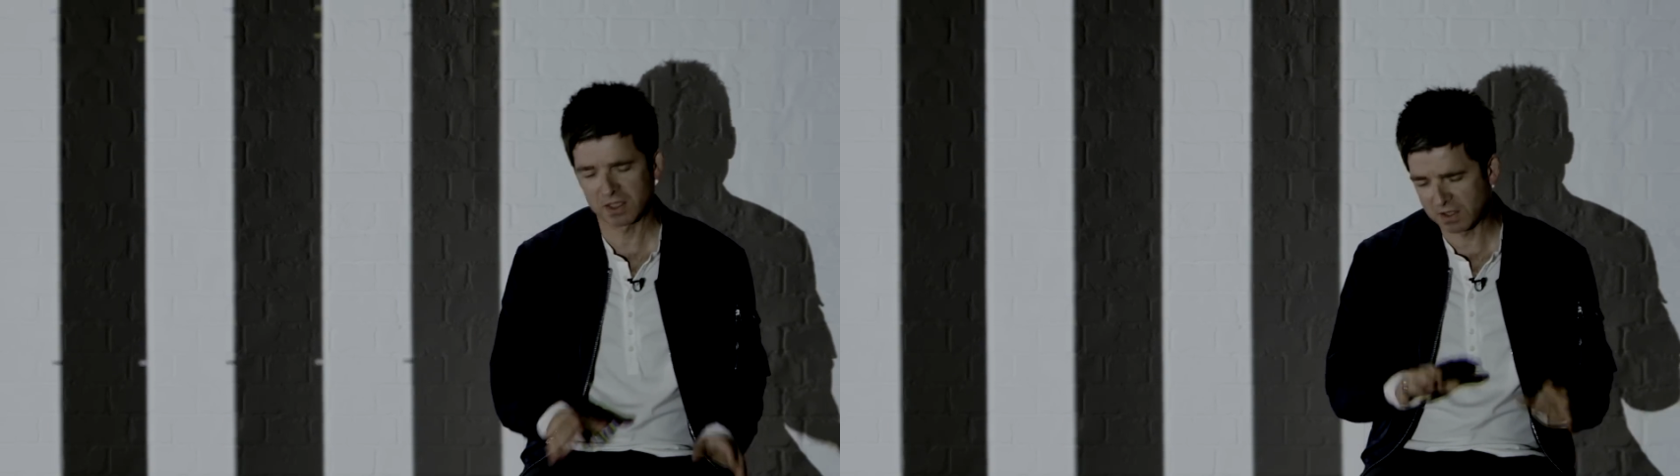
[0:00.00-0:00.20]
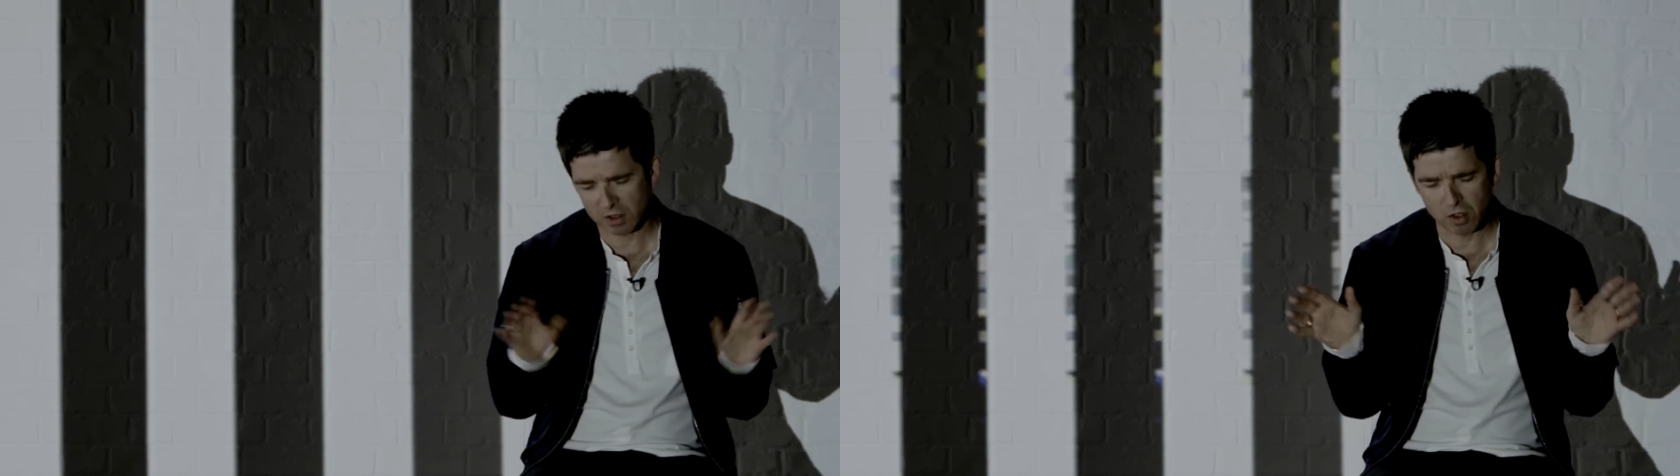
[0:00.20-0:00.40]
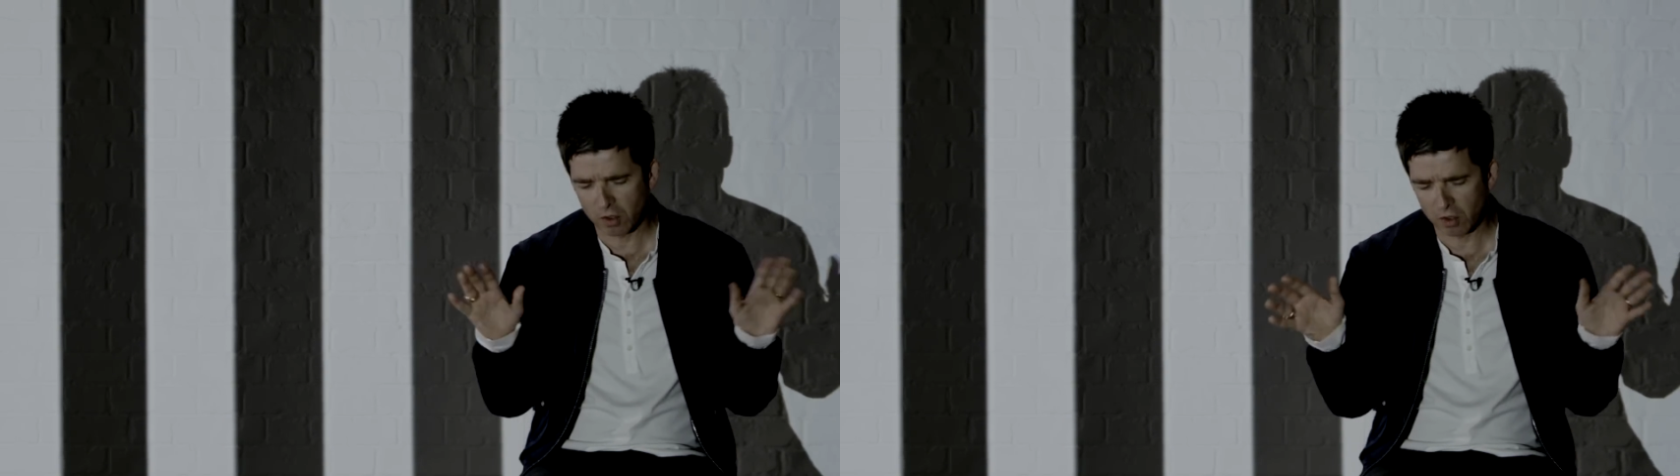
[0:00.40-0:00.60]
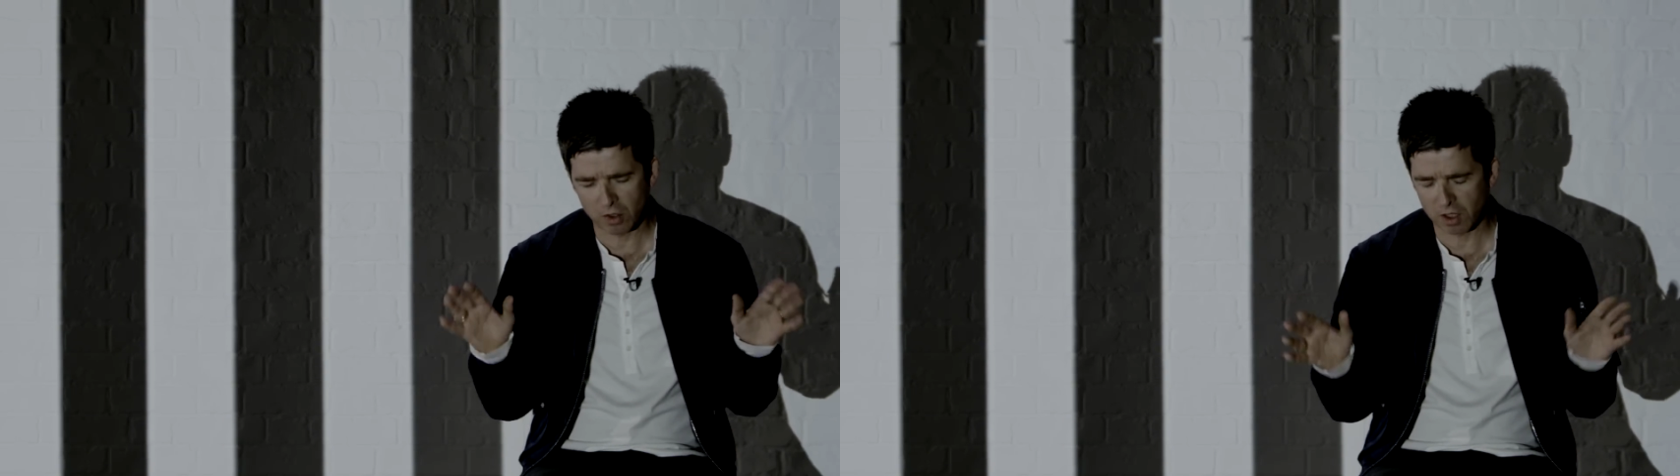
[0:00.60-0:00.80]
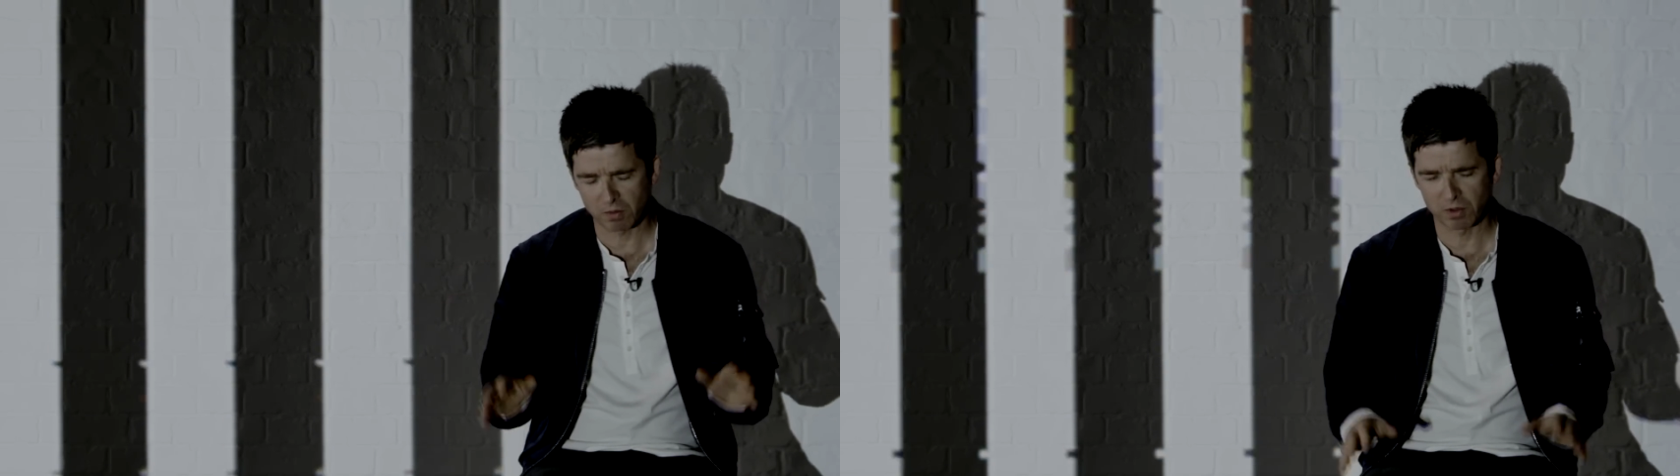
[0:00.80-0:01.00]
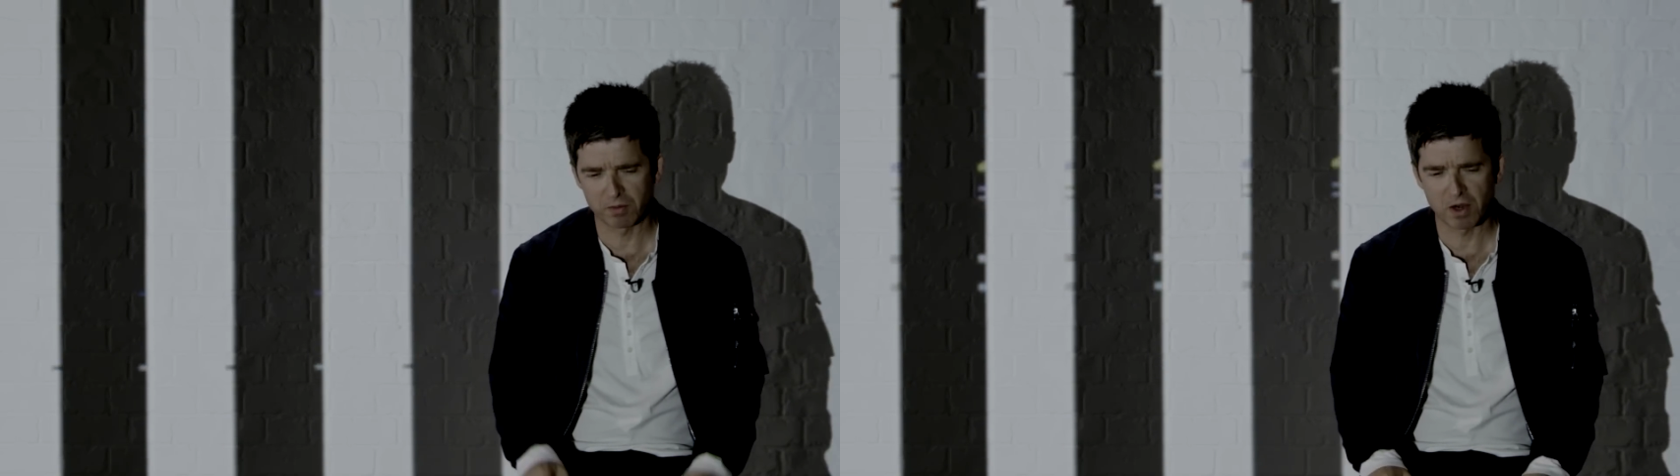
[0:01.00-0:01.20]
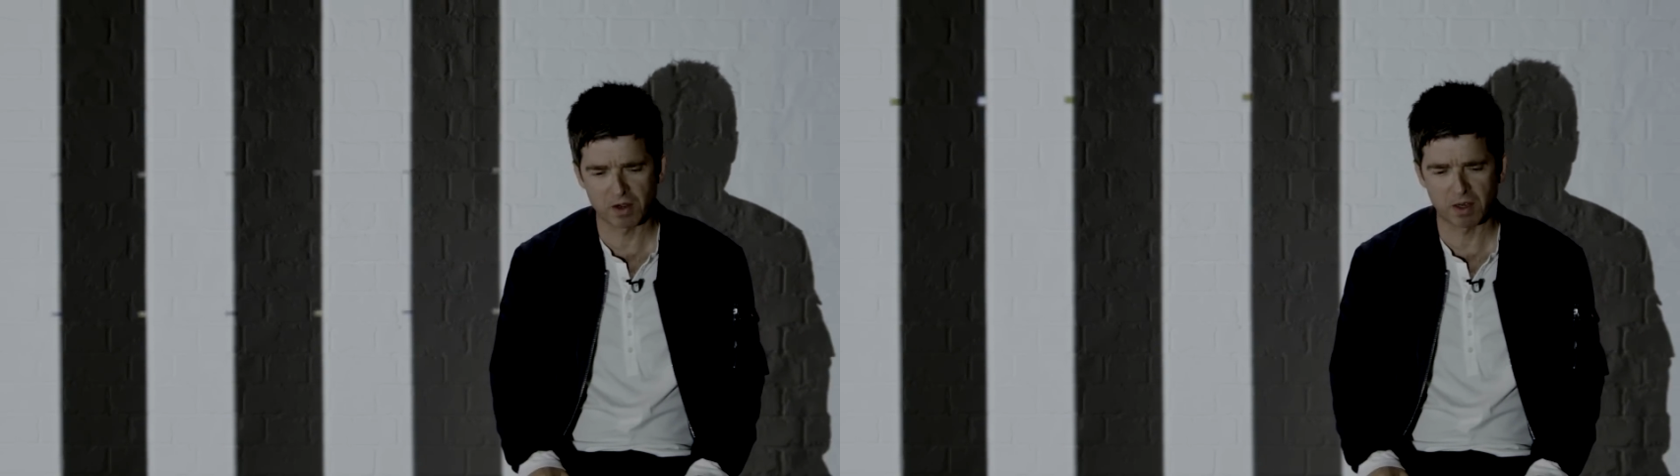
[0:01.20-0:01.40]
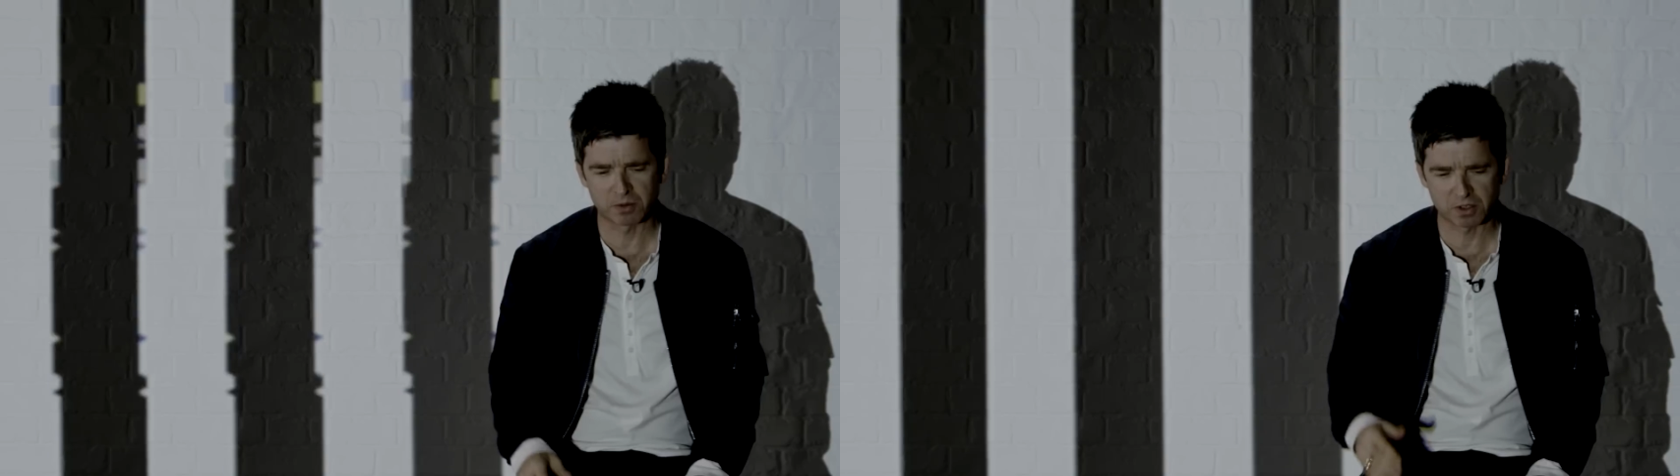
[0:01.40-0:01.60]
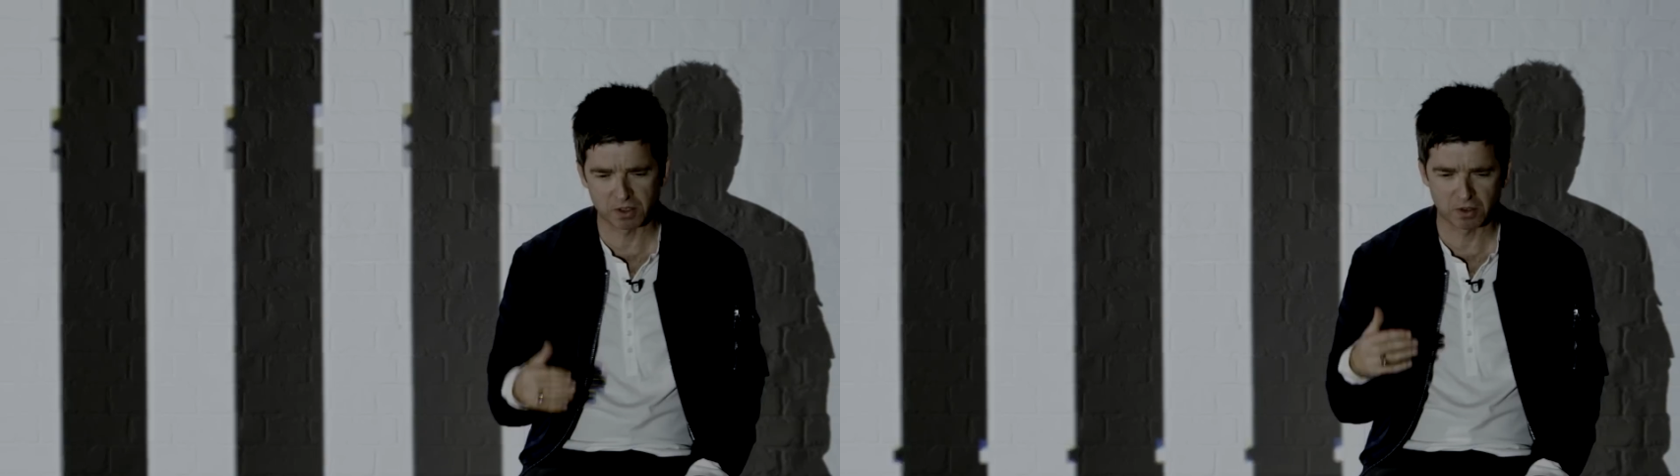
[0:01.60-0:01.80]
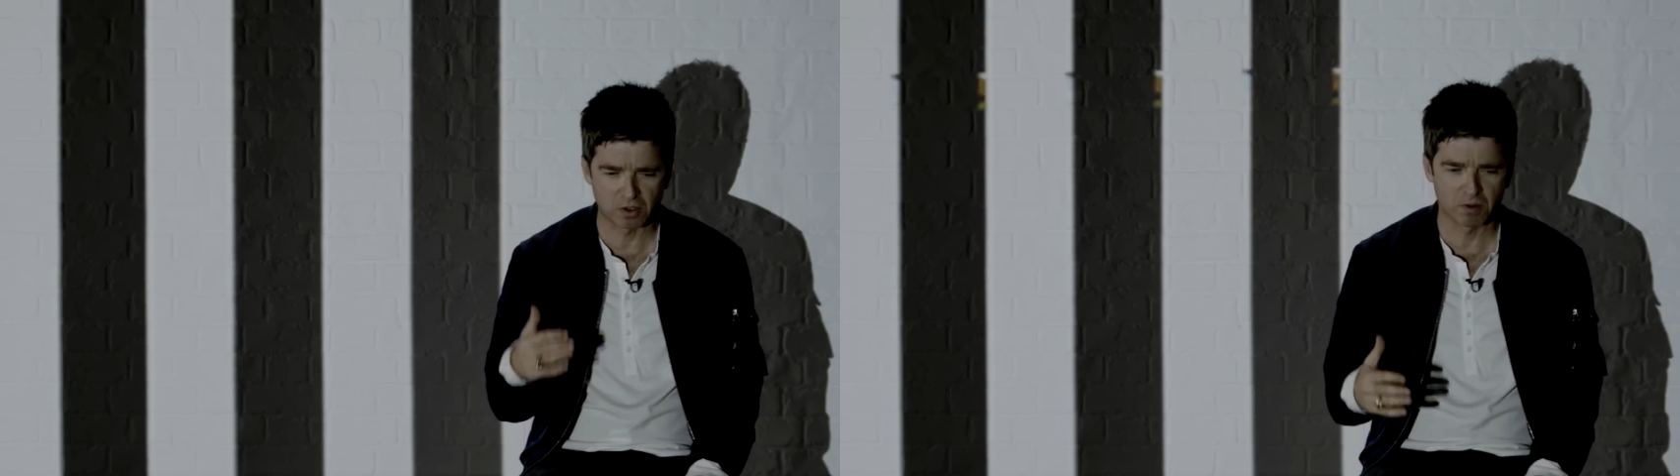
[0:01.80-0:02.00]
And he said, no, I don't want to hear it, I'm just
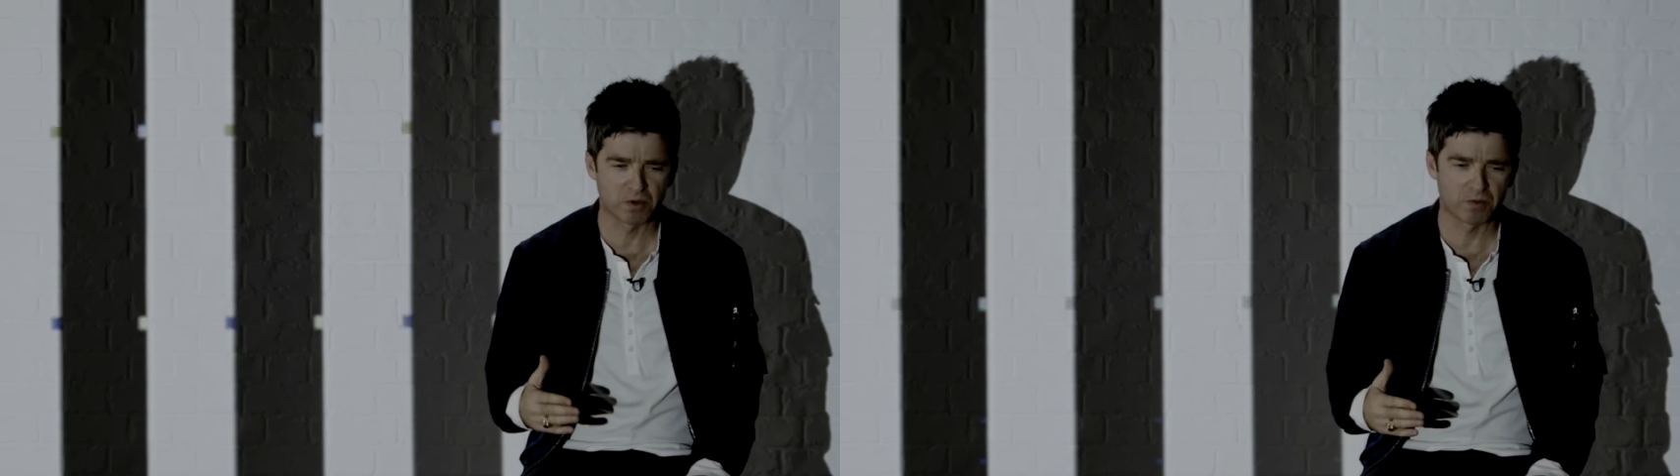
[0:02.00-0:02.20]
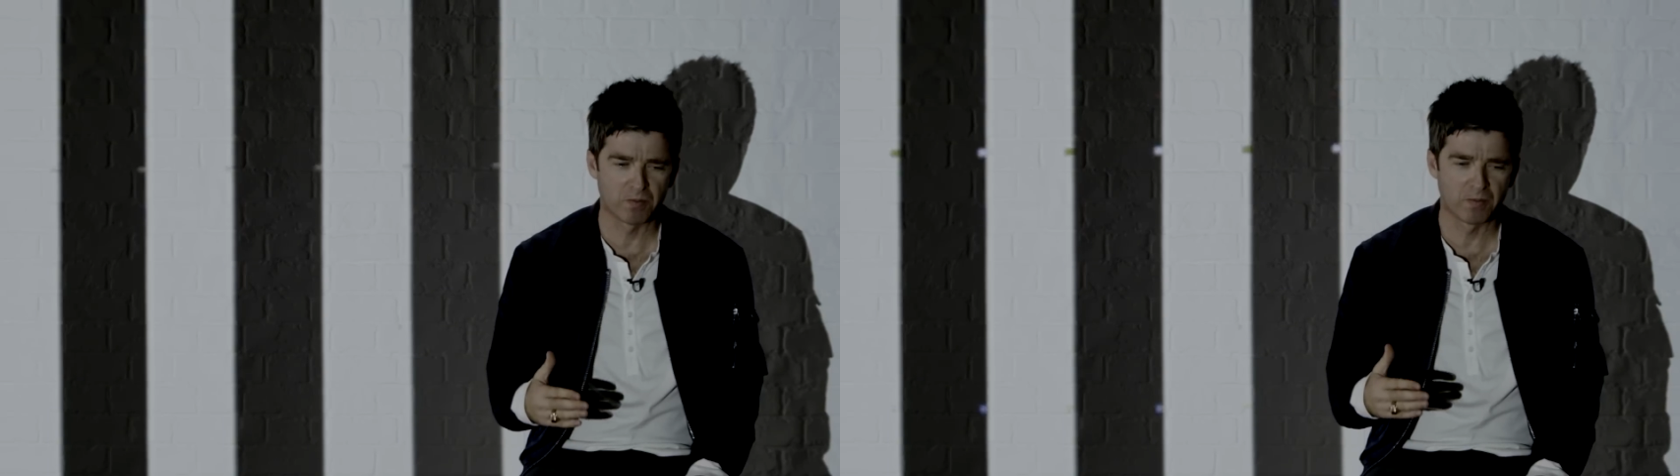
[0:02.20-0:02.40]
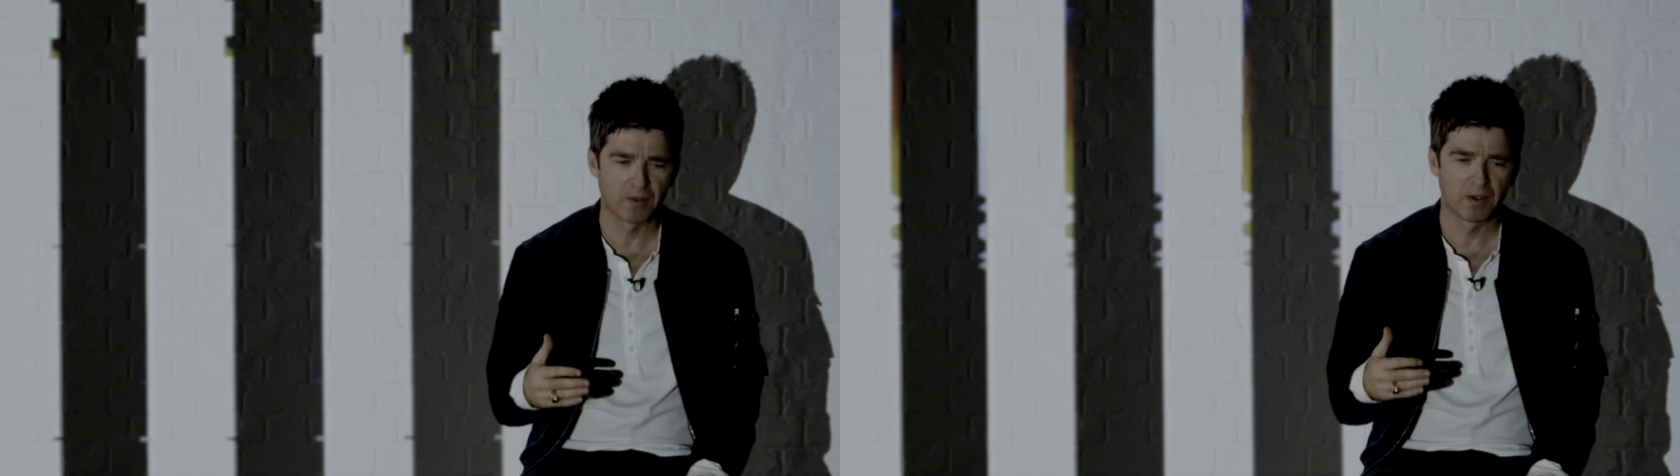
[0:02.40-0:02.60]
going to come and